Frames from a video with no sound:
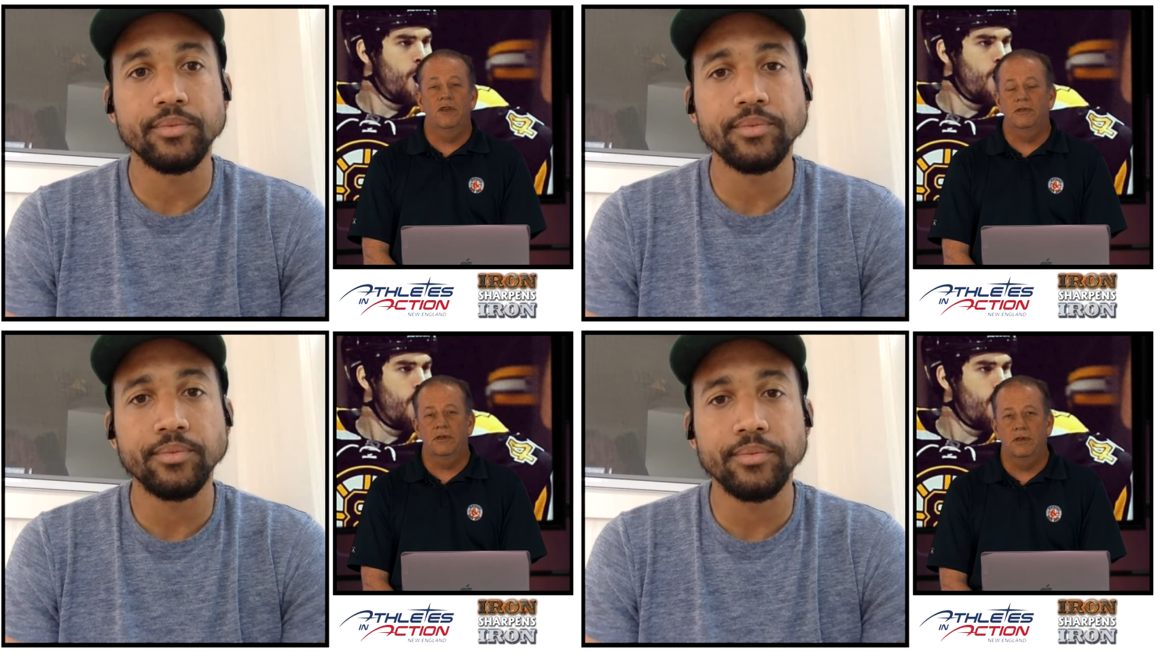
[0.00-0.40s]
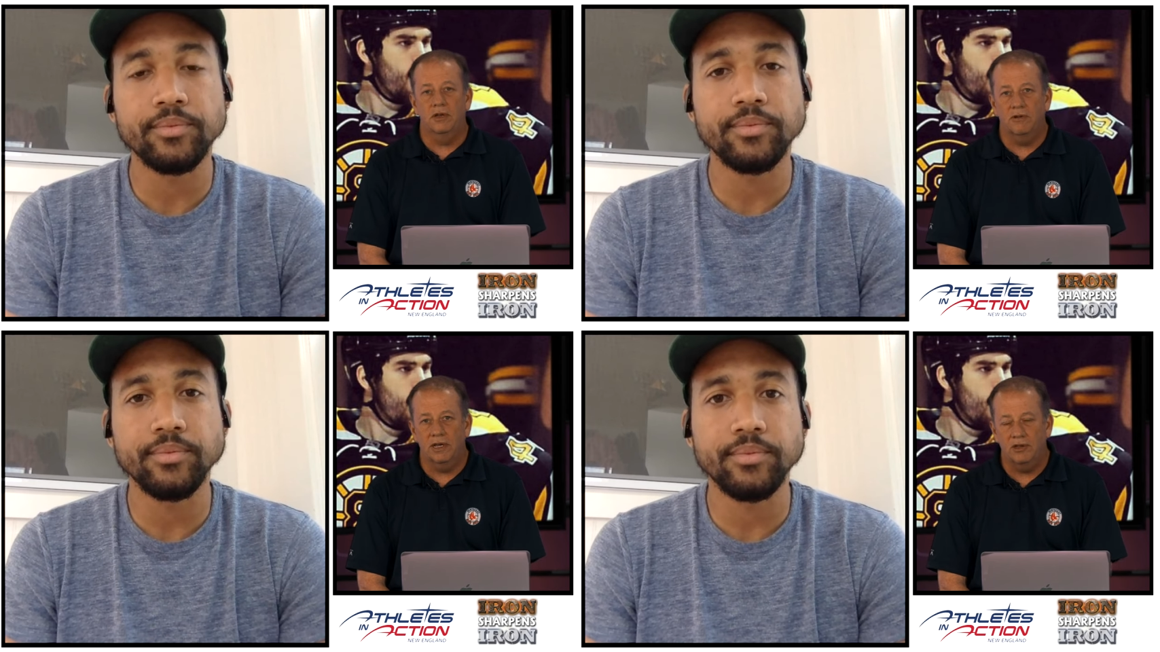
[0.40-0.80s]
Speaker 1: also done a
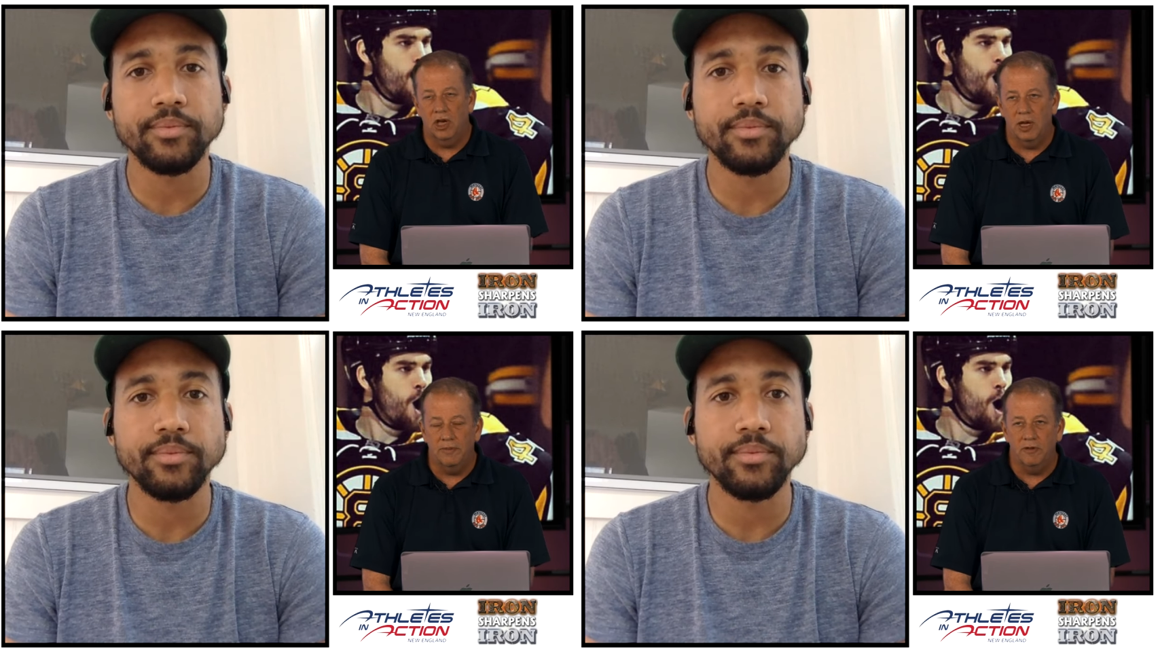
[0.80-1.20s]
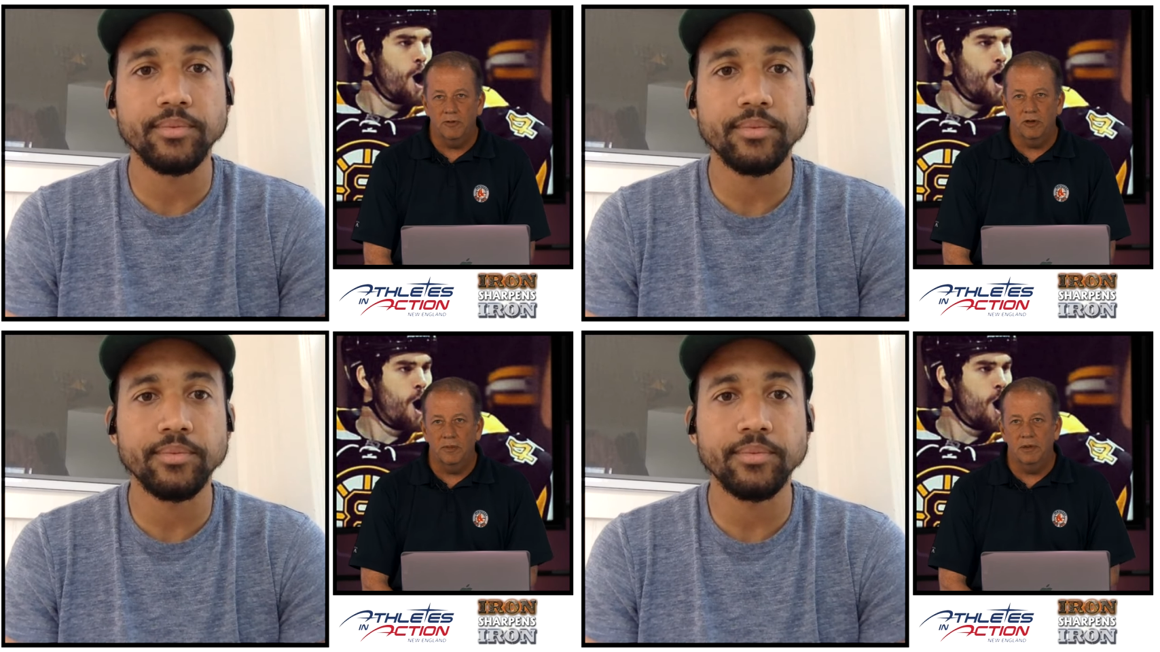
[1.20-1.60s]
great job. You've
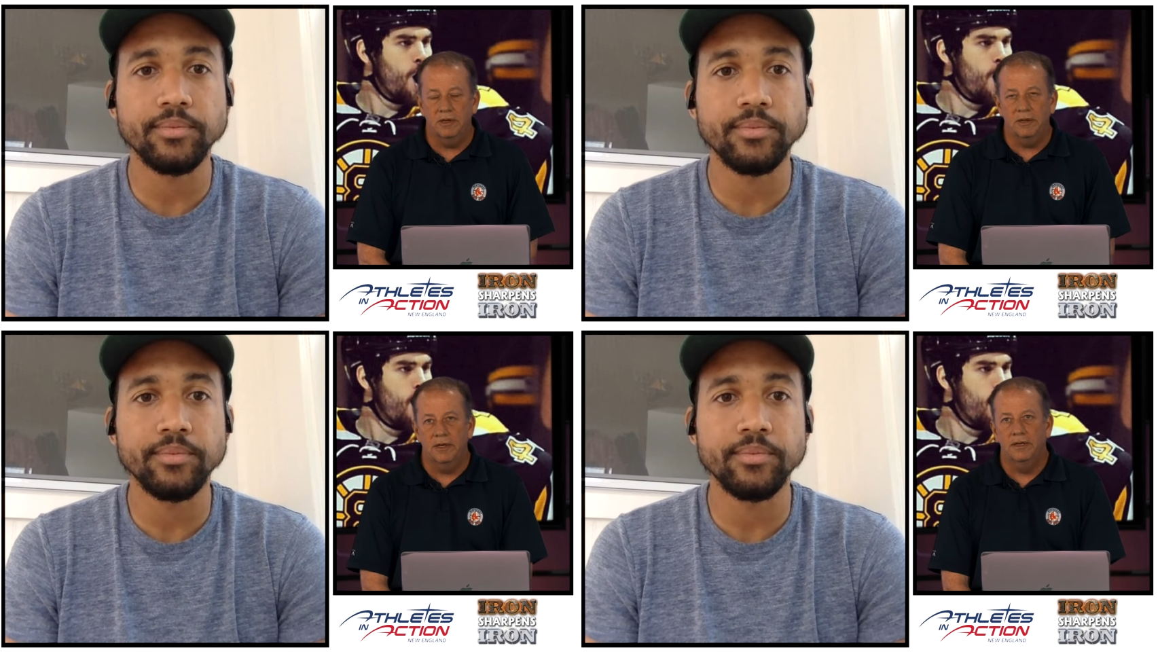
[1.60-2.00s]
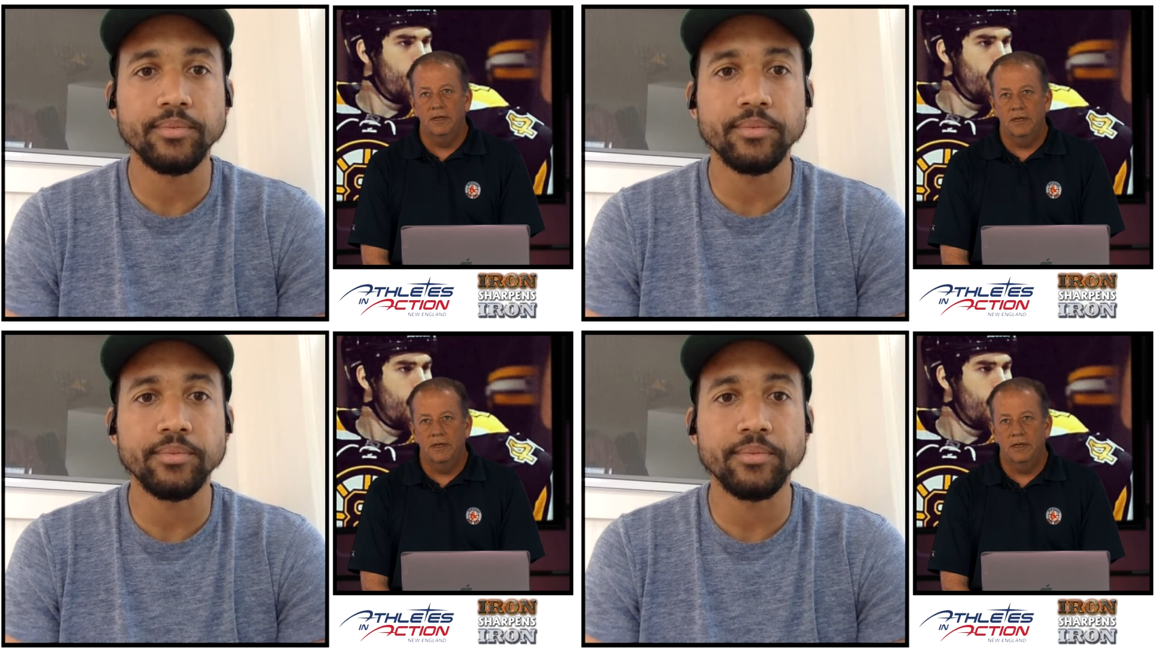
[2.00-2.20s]
really been